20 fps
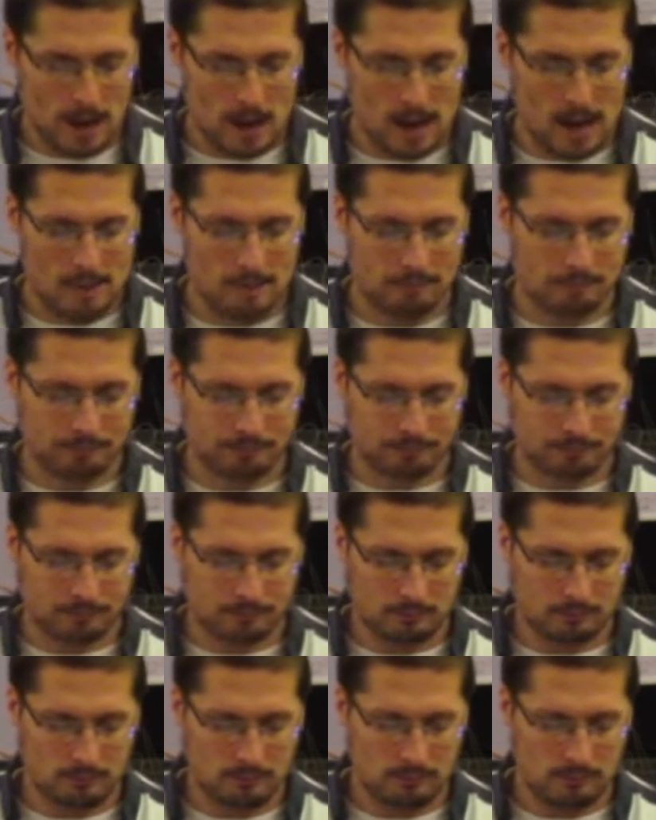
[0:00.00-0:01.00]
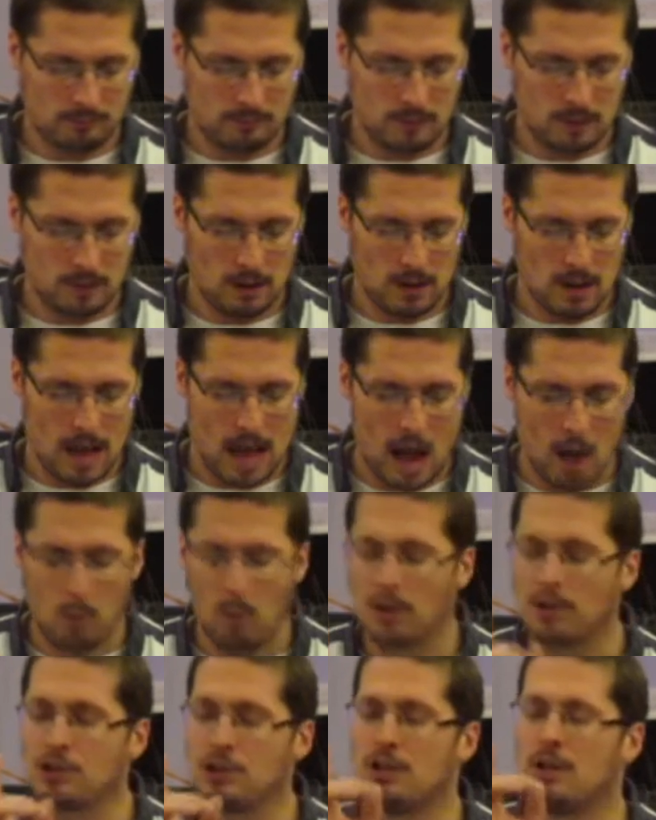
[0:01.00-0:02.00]
I
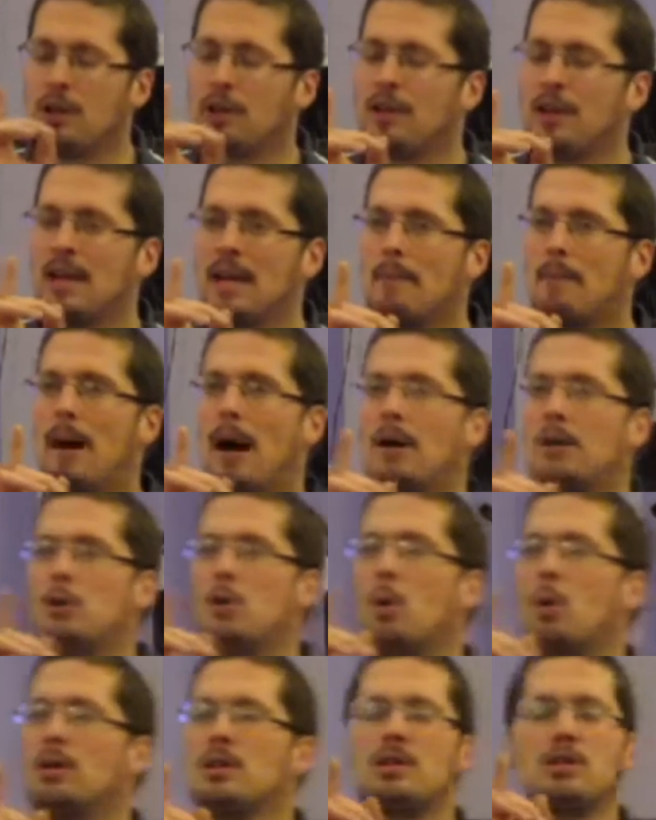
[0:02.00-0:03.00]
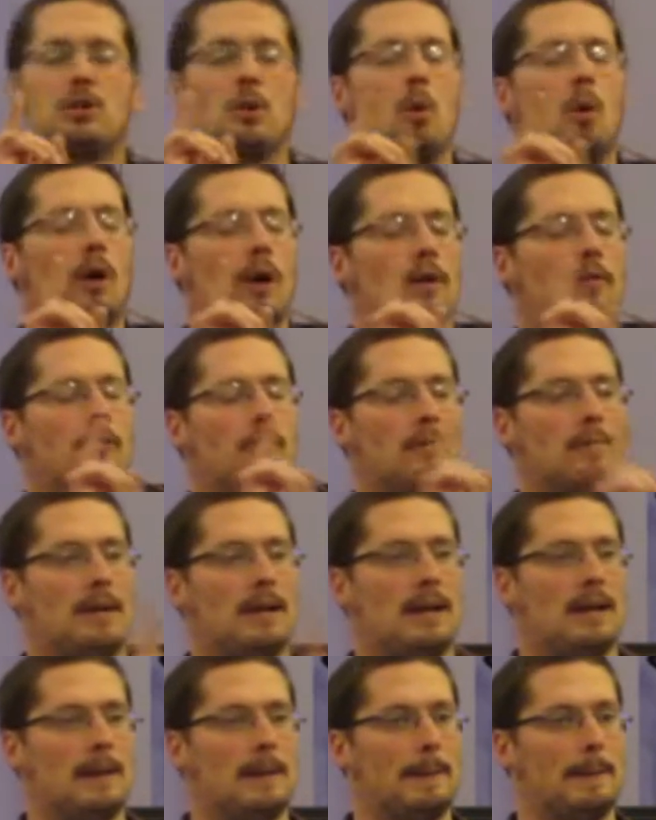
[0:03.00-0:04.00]
want you to think about your story for a
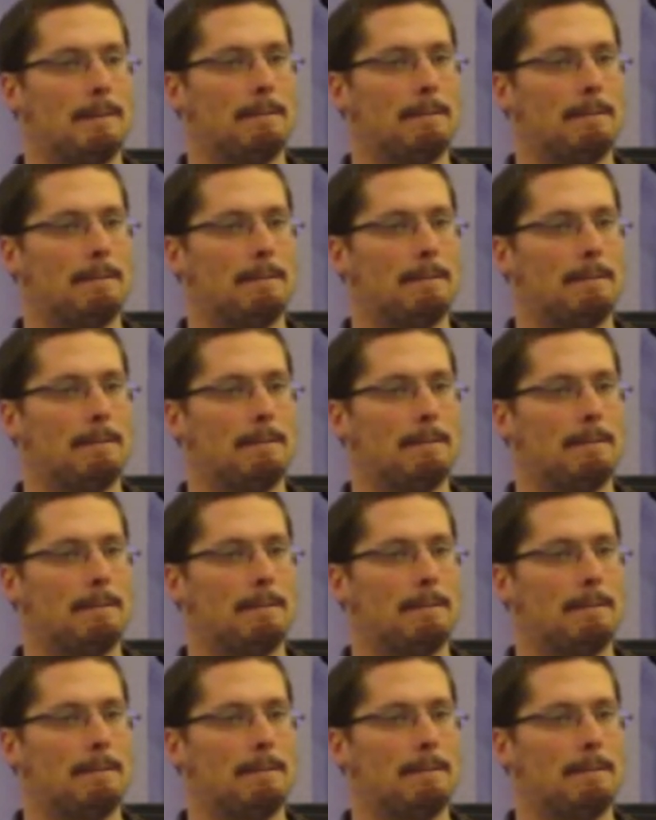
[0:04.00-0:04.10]
minute.